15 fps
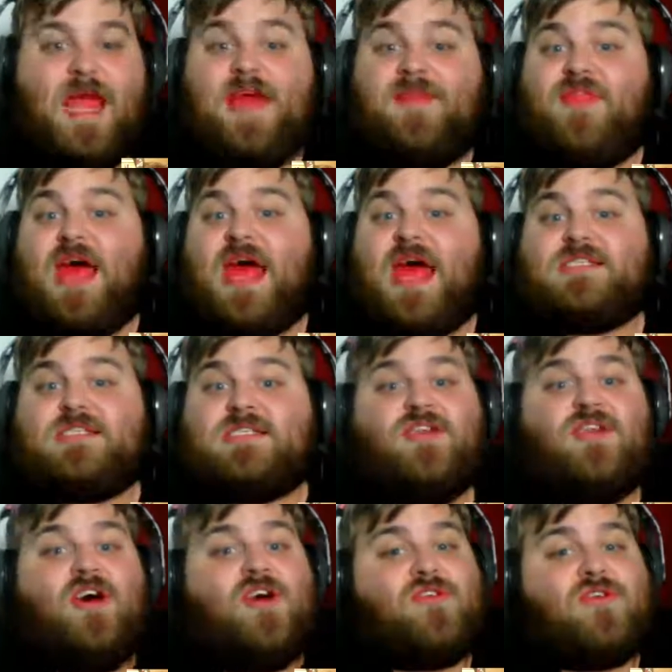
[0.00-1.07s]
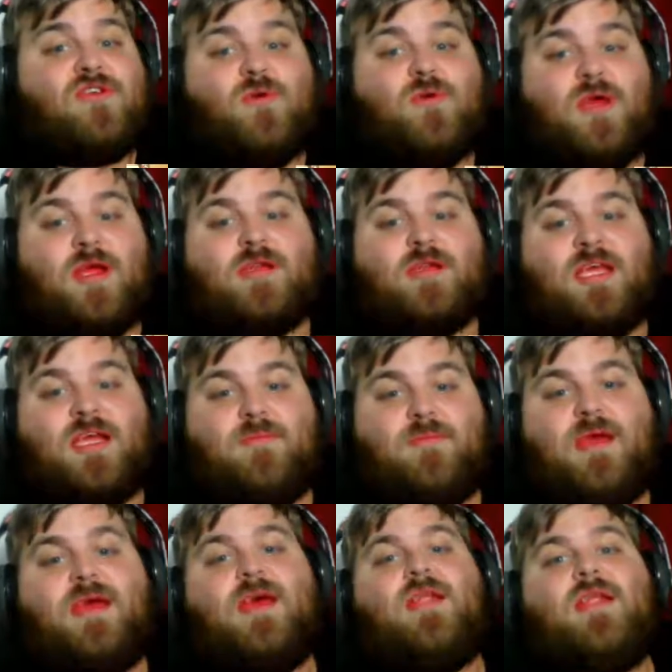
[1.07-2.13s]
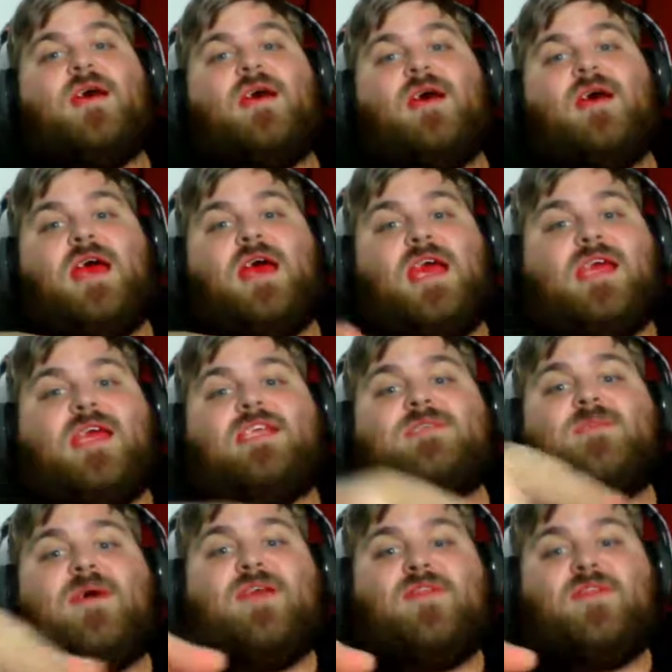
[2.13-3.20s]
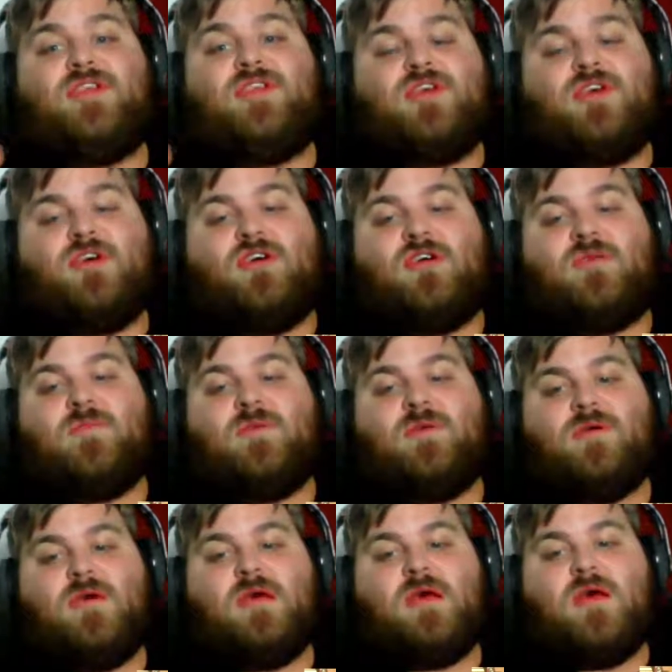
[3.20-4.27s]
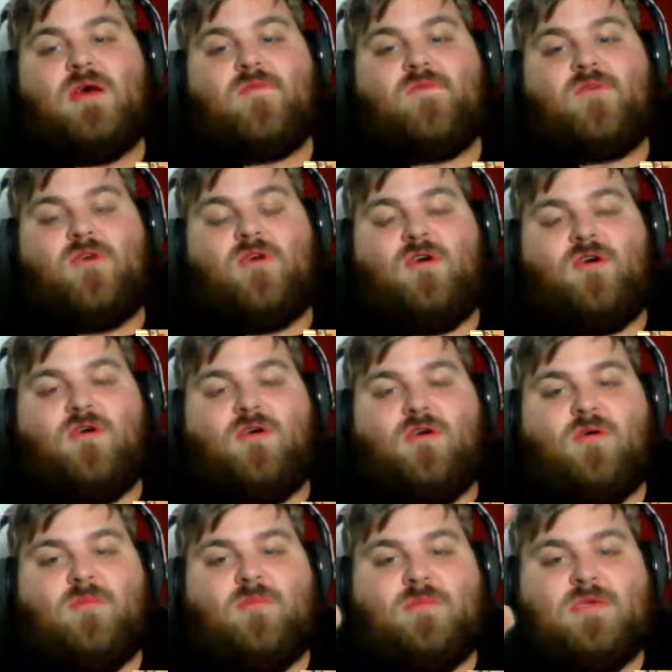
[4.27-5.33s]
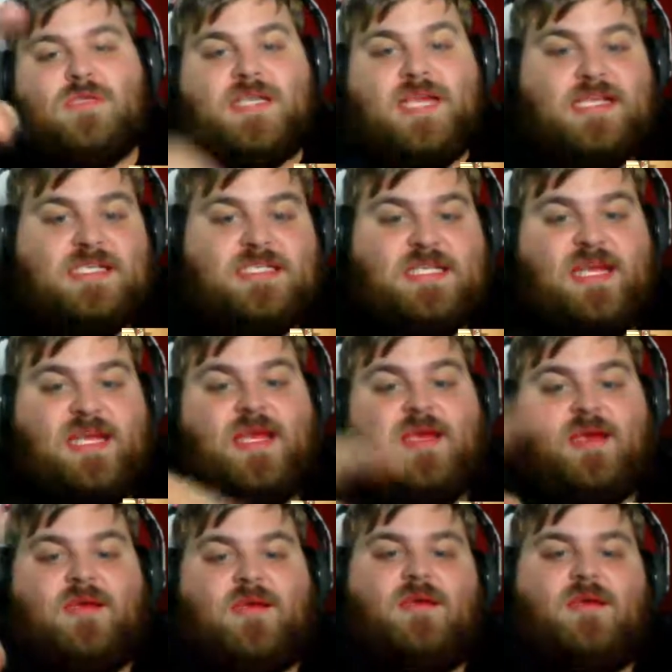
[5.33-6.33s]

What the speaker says: And that's another quick tidbit. He's made the jump from DC